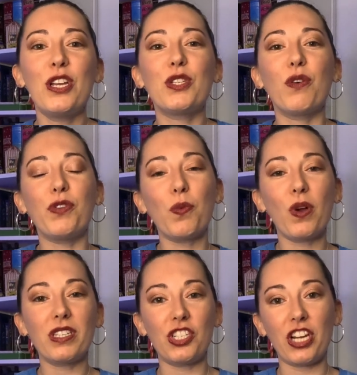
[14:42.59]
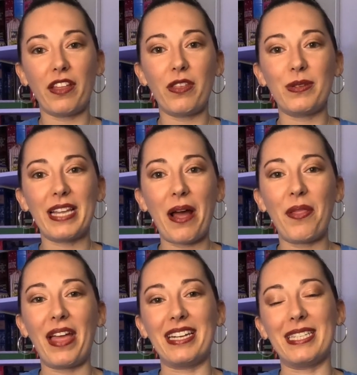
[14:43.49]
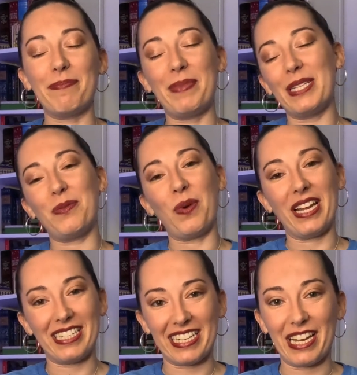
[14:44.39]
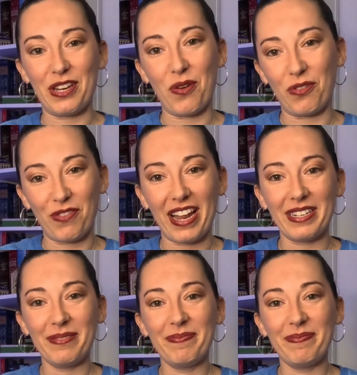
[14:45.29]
so if you want to check those out, that is the best way to get notified.